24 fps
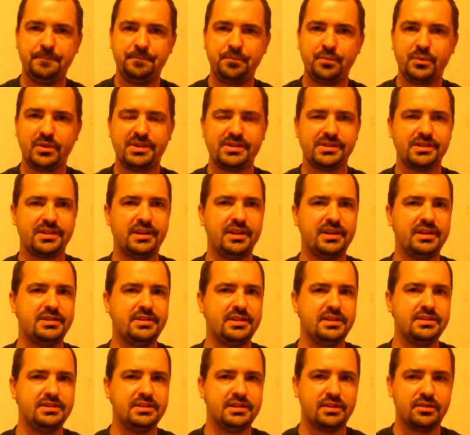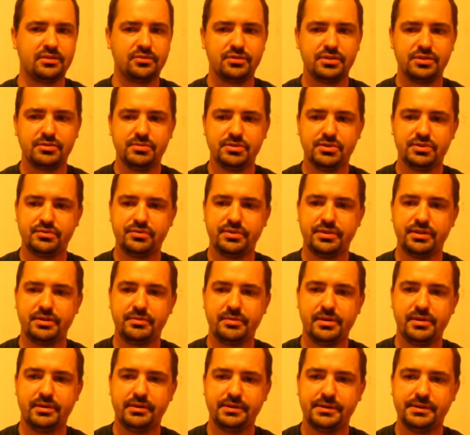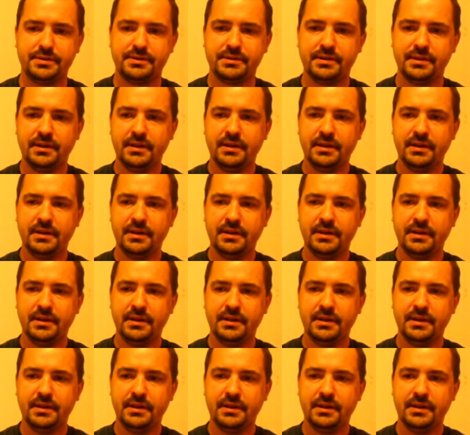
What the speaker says: because it kind of tastes like a Christmas tree, to be honest.